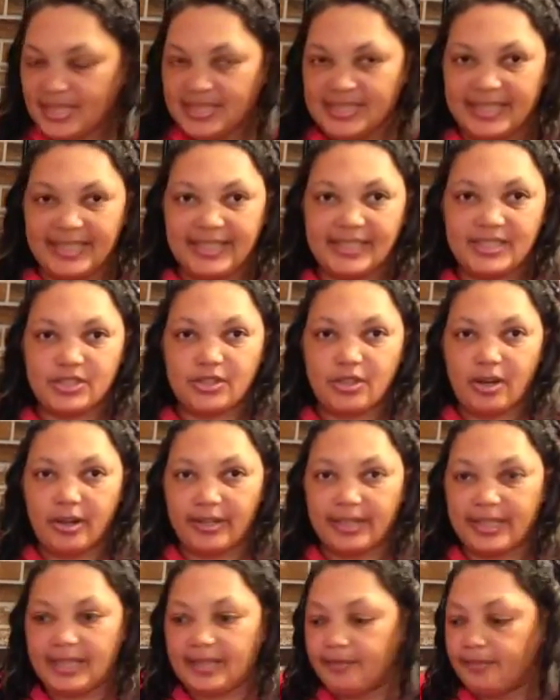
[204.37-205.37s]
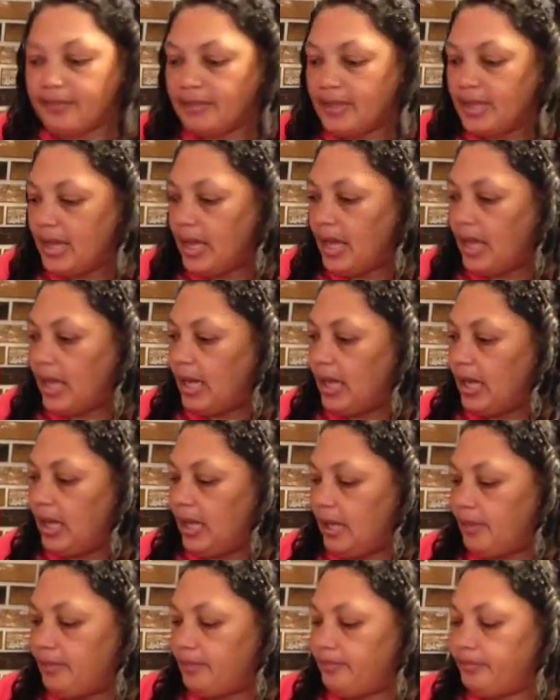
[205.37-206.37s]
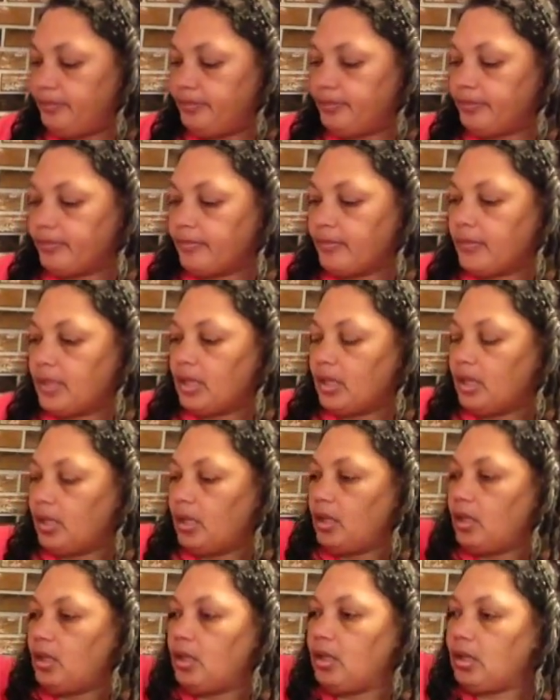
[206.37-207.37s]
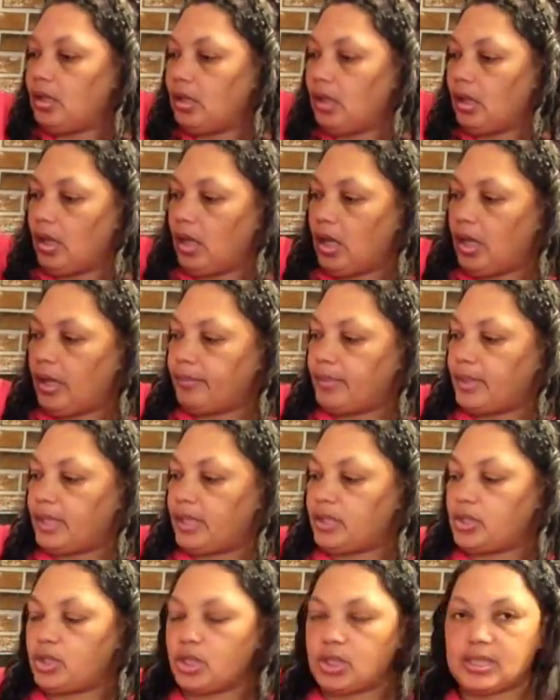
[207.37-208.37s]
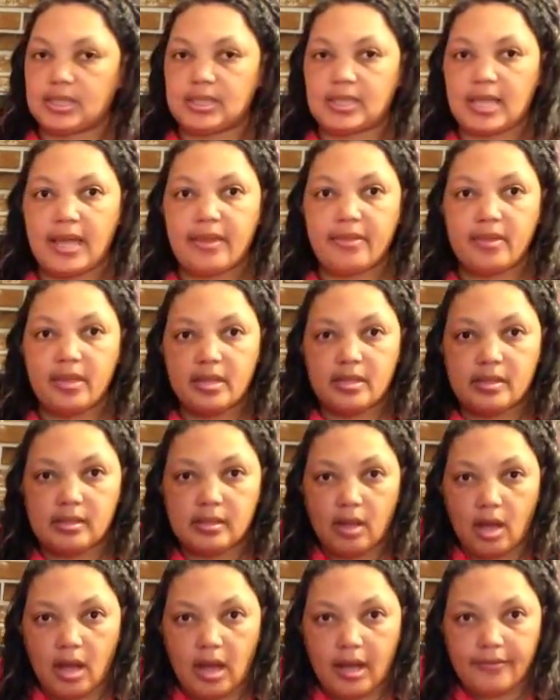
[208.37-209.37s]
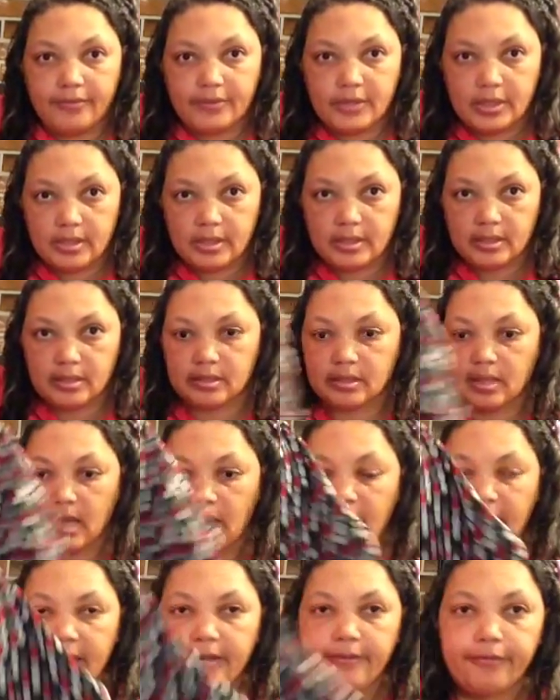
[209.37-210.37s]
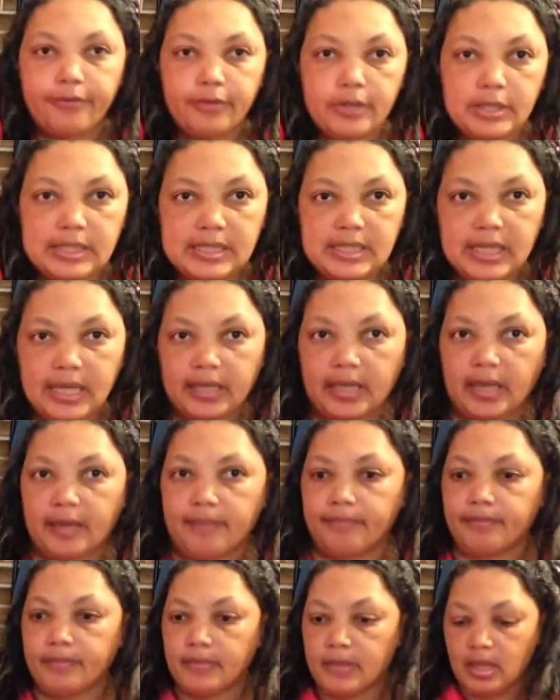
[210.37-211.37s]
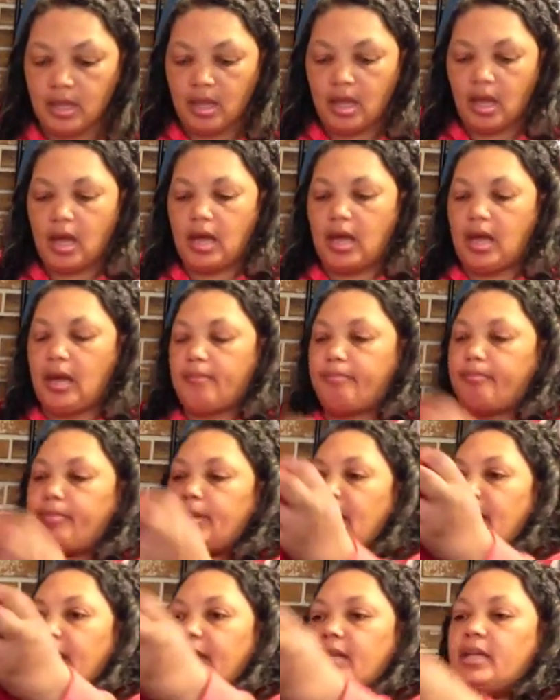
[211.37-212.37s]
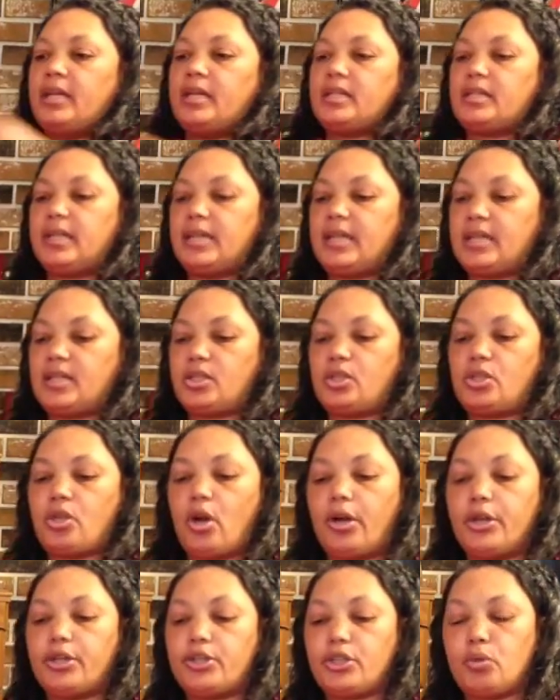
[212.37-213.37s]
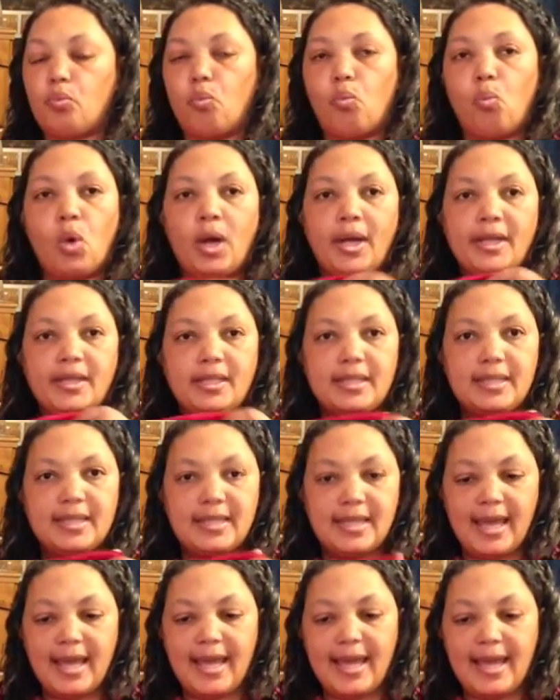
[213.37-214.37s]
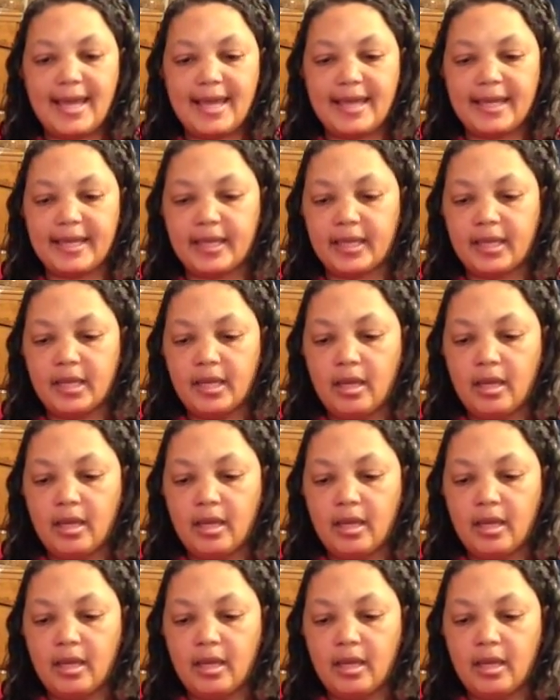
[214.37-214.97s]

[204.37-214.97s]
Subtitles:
To get started, I'm going to just set this off to the side for a second. But to get started, you want to take